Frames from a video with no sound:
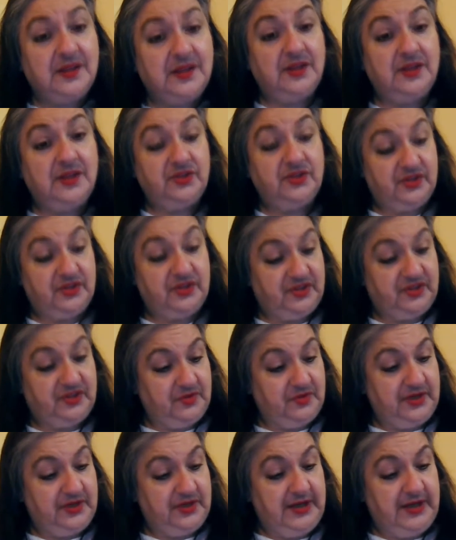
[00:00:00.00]
Just
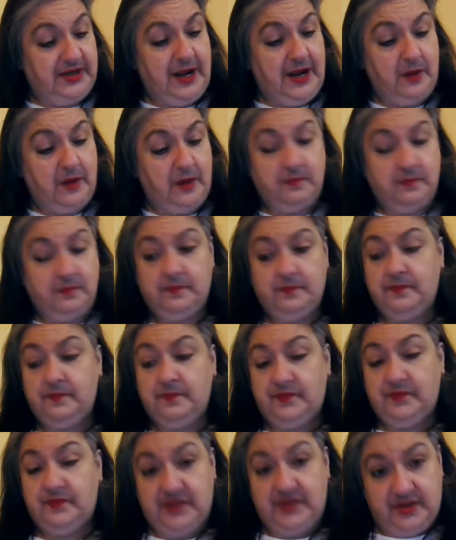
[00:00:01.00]
sort it out.
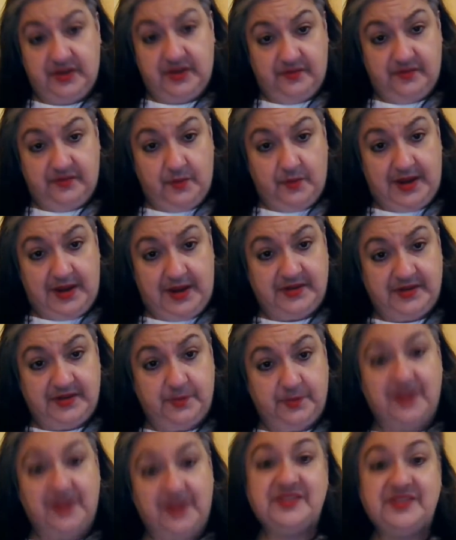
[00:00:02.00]
Give away to
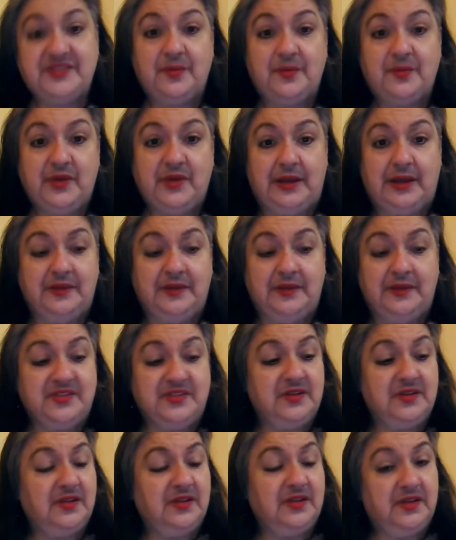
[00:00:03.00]
bless someone
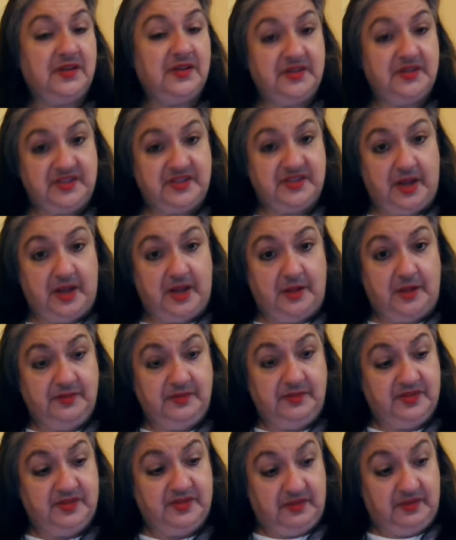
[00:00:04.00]
else. Sell
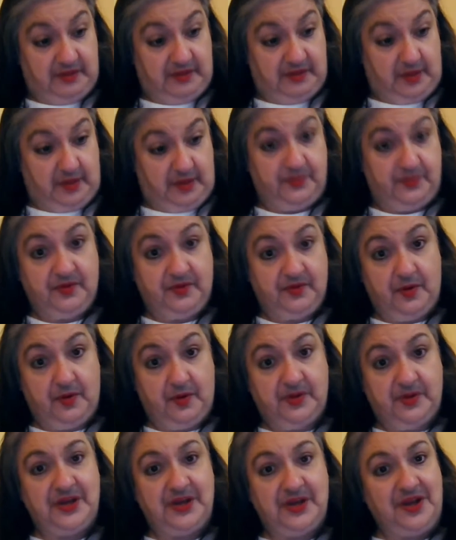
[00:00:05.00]
to help your
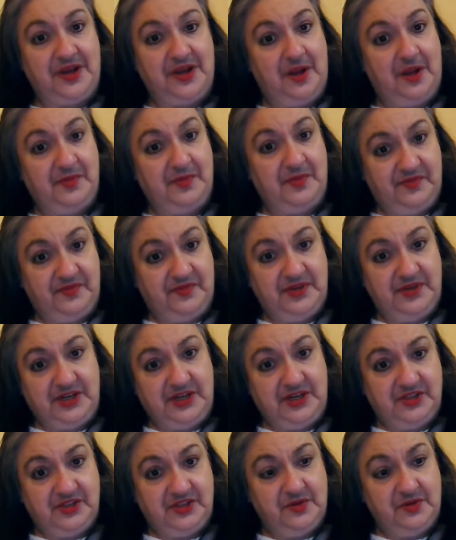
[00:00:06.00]
own income if you
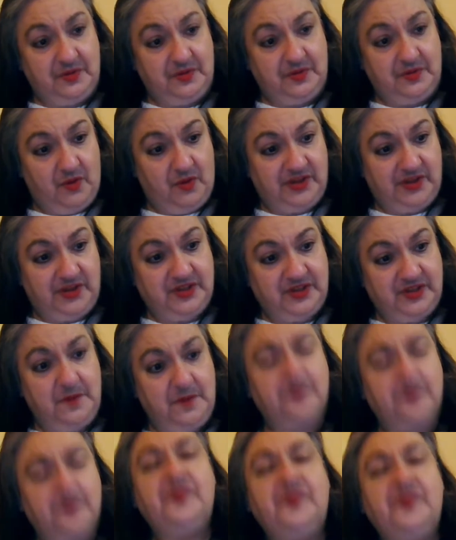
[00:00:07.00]
need to and want to.
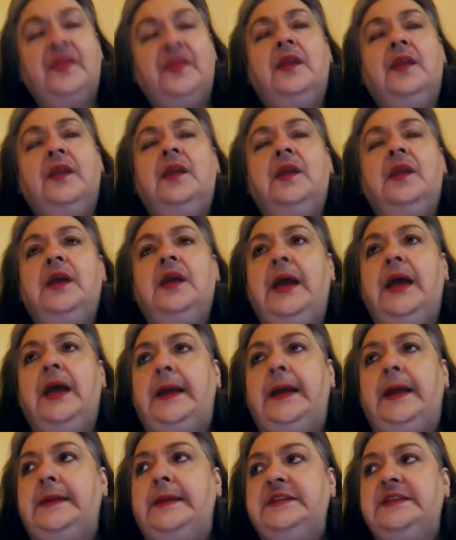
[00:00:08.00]

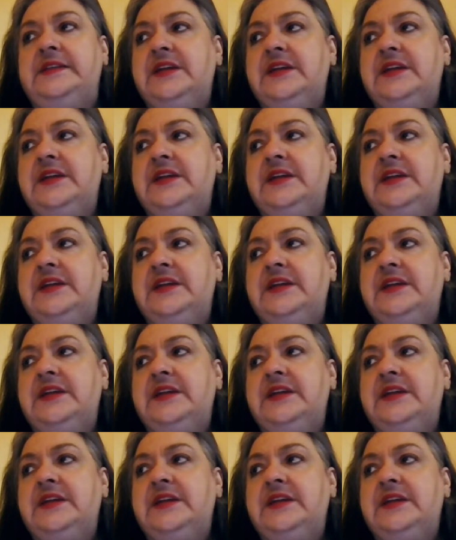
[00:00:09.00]
And